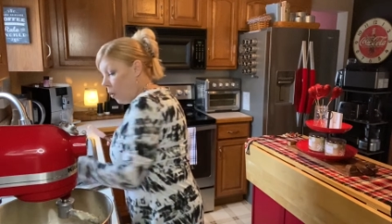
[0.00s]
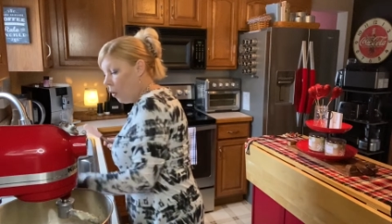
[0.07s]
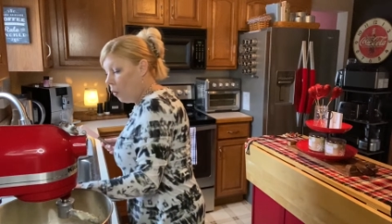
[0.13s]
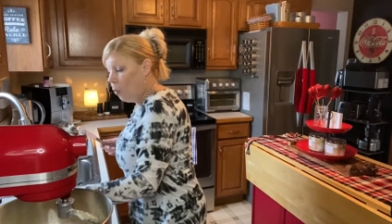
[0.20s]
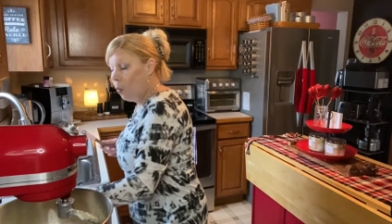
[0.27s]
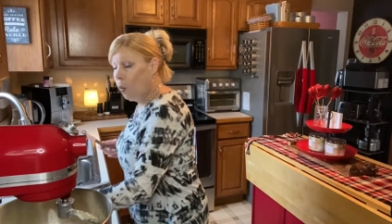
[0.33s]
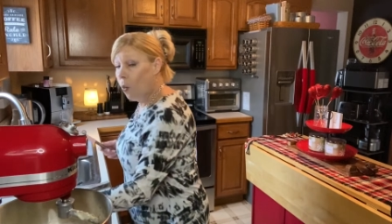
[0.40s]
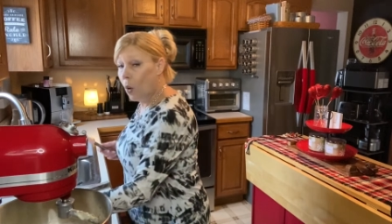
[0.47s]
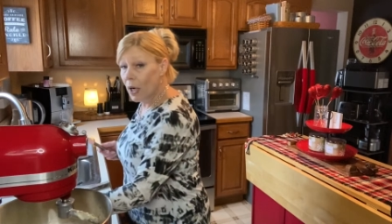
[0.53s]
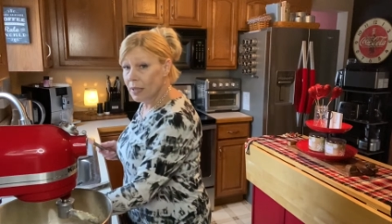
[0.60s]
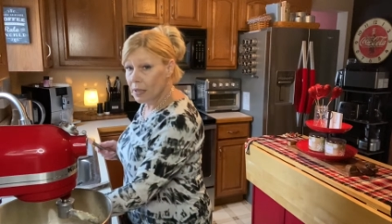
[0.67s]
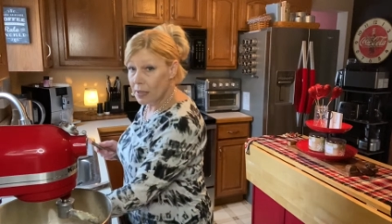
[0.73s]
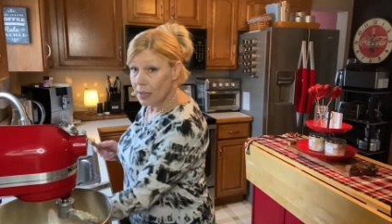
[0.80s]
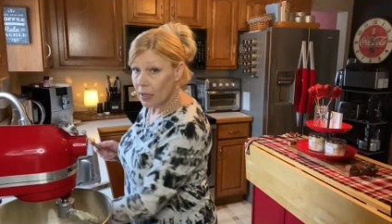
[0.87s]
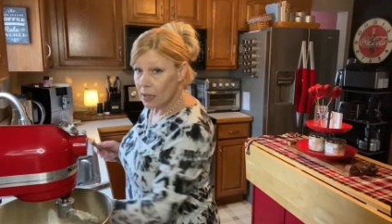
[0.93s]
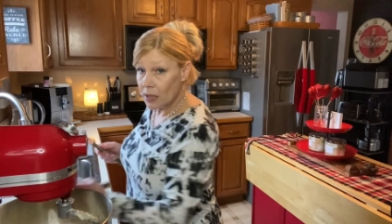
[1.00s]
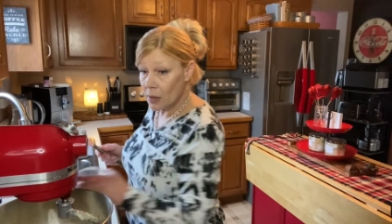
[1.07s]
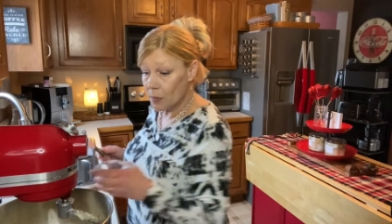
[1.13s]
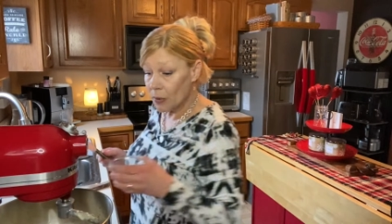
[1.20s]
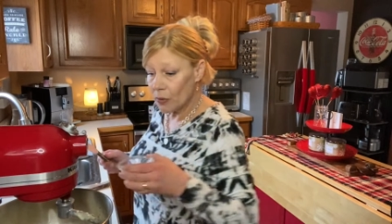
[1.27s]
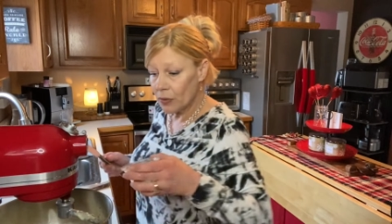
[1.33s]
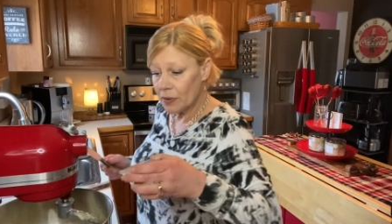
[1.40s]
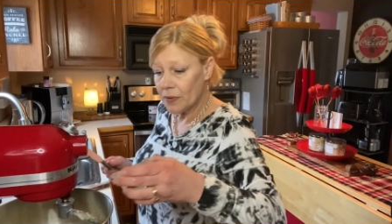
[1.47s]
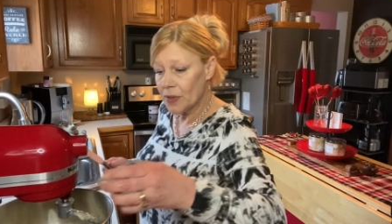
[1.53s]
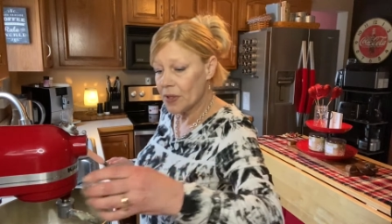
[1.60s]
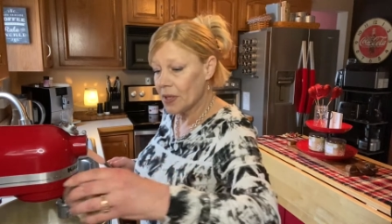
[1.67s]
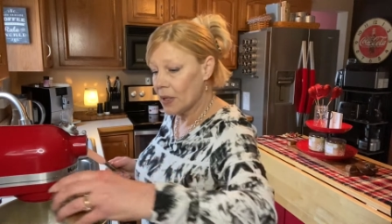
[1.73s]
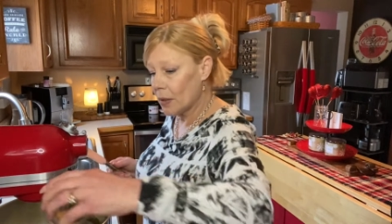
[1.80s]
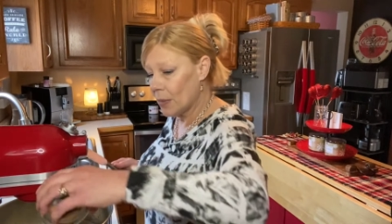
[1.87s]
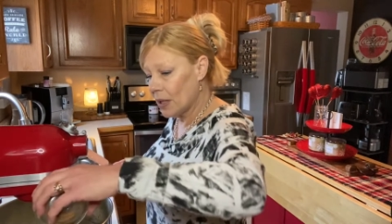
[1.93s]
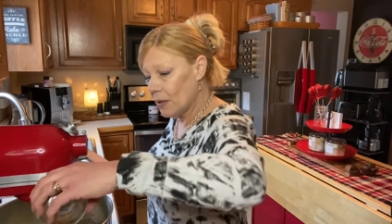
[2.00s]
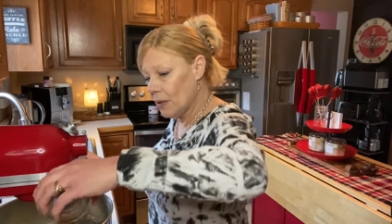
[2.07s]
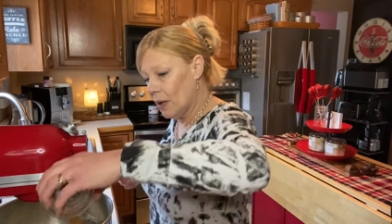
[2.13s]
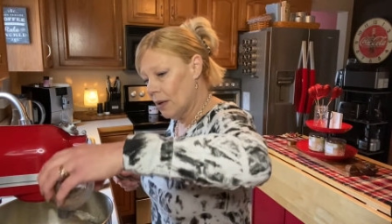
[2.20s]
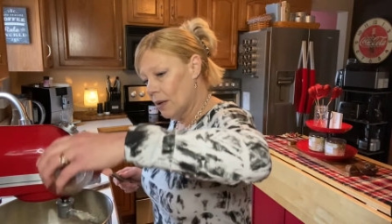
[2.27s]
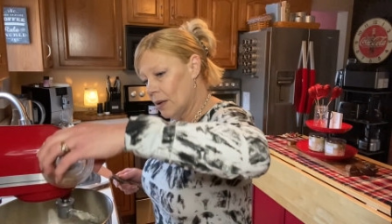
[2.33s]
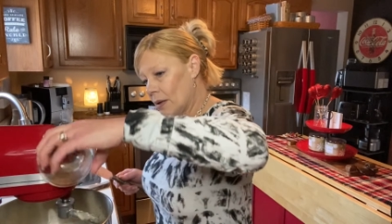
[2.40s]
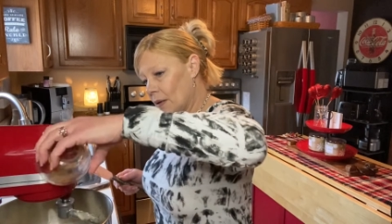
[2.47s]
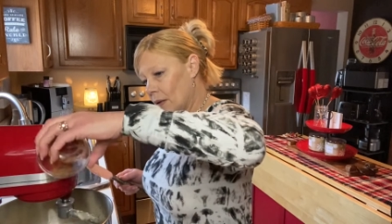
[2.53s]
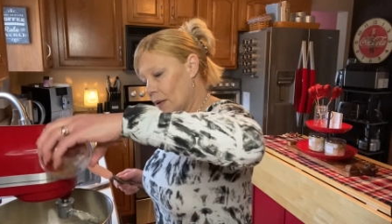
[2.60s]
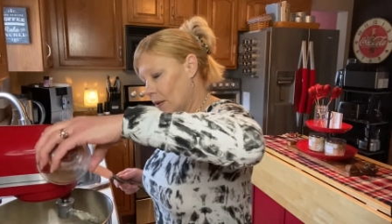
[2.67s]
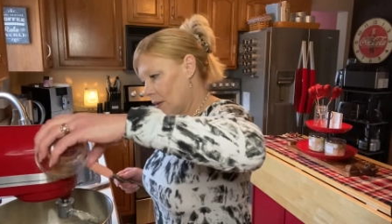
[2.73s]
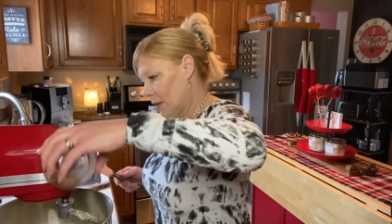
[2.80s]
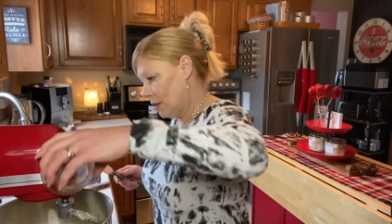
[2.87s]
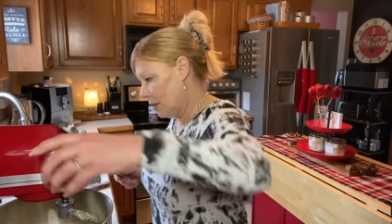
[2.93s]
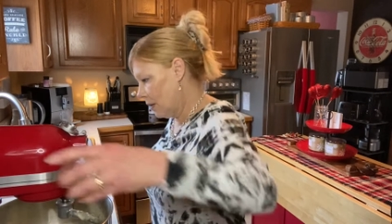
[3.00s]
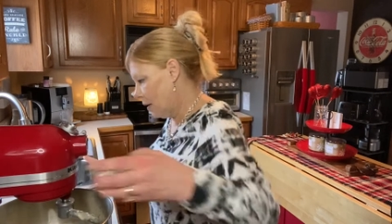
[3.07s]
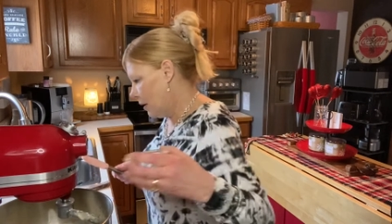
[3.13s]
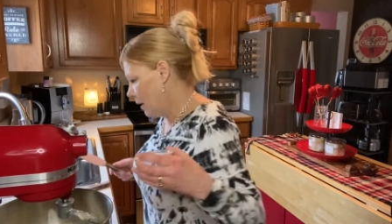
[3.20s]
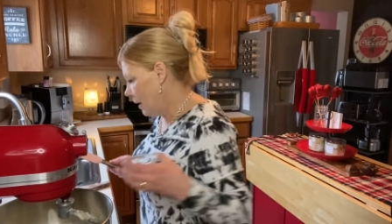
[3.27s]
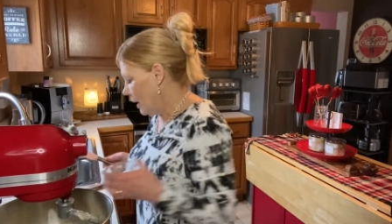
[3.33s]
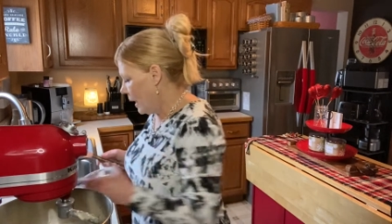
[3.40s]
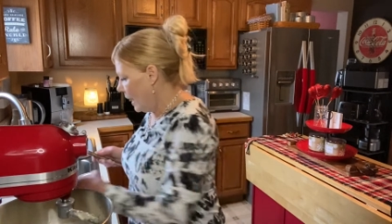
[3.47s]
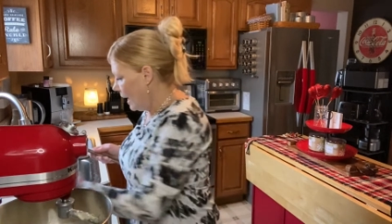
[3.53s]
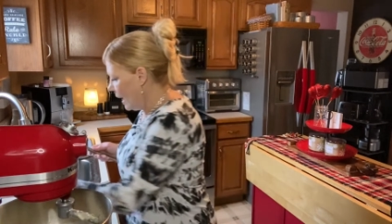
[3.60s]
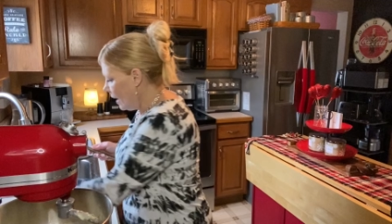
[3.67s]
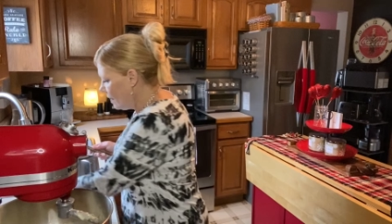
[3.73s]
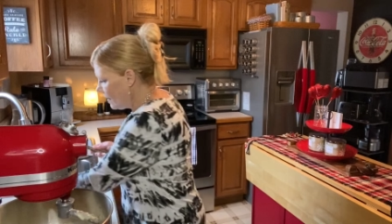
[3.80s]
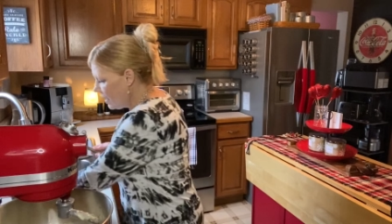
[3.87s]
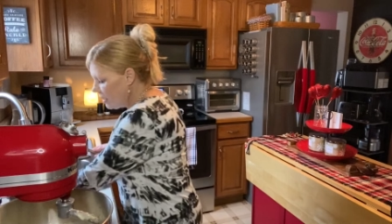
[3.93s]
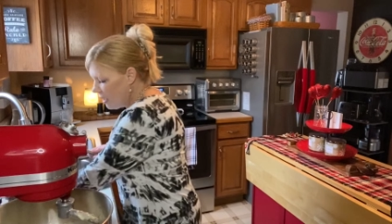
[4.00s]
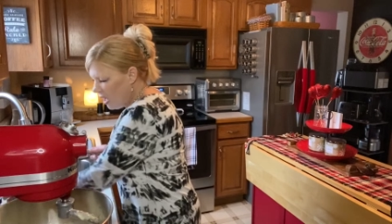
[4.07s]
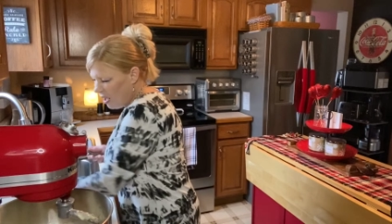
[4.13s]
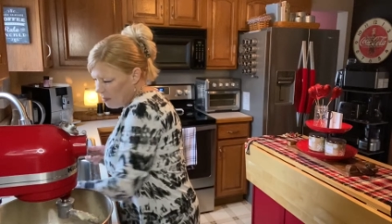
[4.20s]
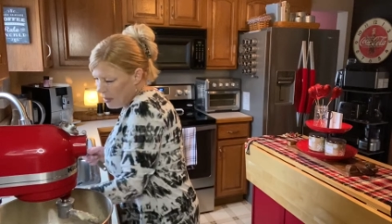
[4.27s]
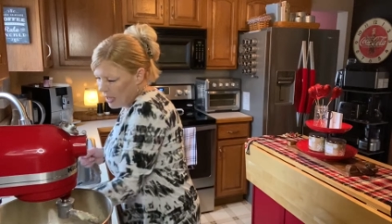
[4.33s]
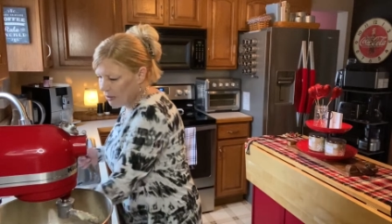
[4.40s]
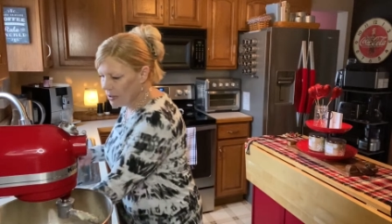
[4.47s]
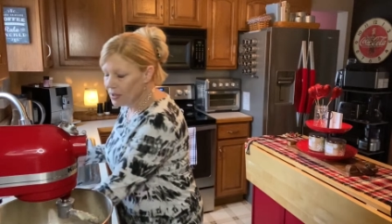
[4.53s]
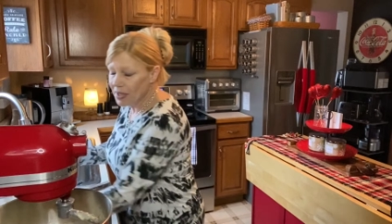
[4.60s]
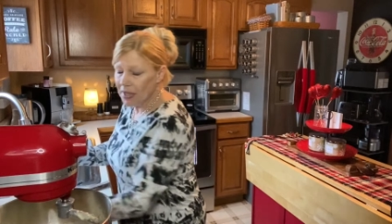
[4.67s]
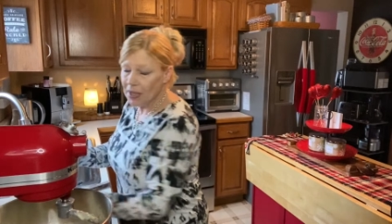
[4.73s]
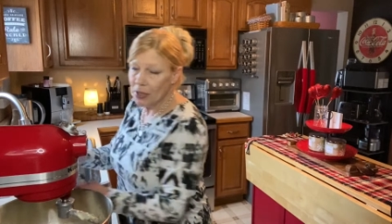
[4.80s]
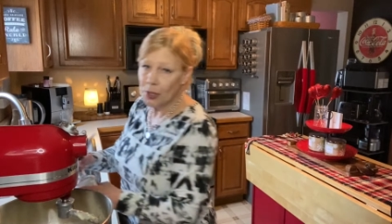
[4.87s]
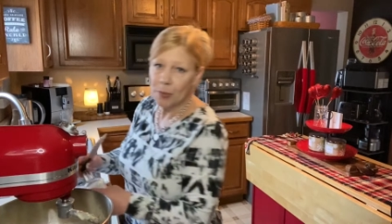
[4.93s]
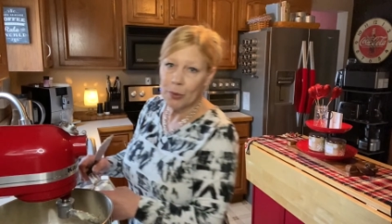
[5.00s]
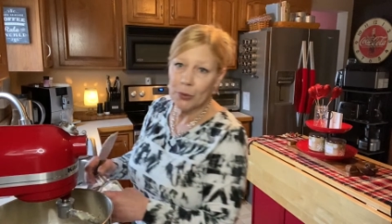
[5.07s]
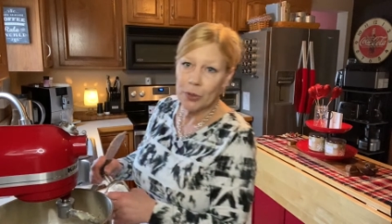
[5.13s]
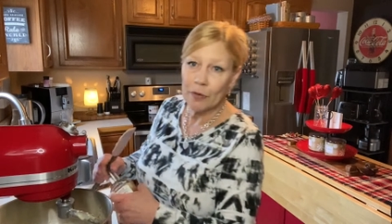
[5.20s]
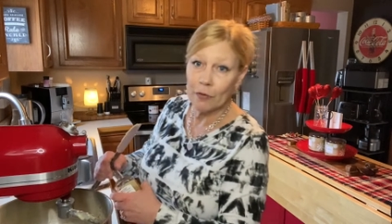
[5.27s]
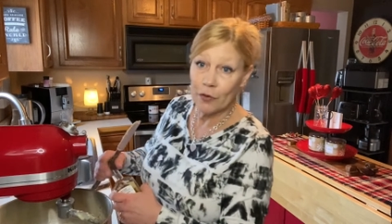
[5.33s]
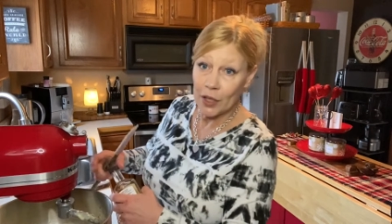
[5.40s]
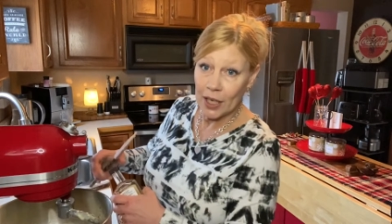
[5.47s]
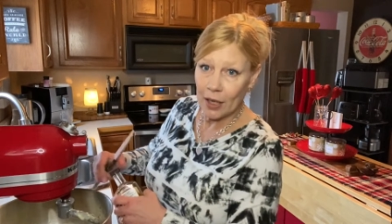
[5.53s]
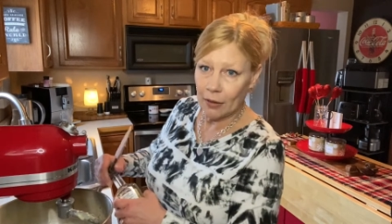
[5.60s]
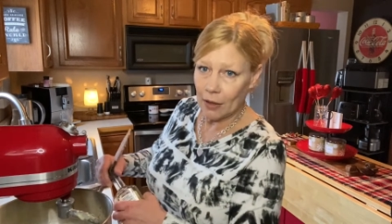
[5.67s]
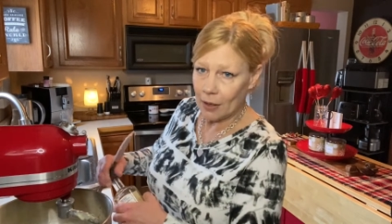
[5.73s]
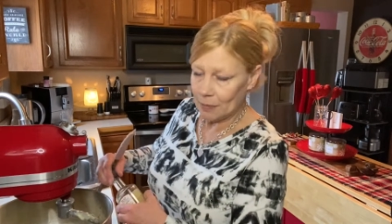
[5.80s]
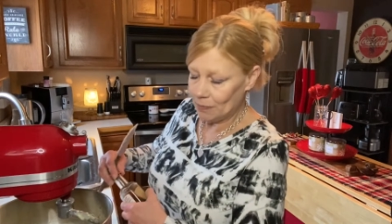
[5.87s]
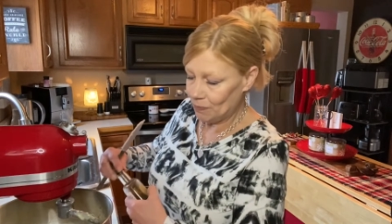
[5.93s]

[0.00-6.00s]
one teaspoon of cinnamon, and then about a teaspoon of vanilla.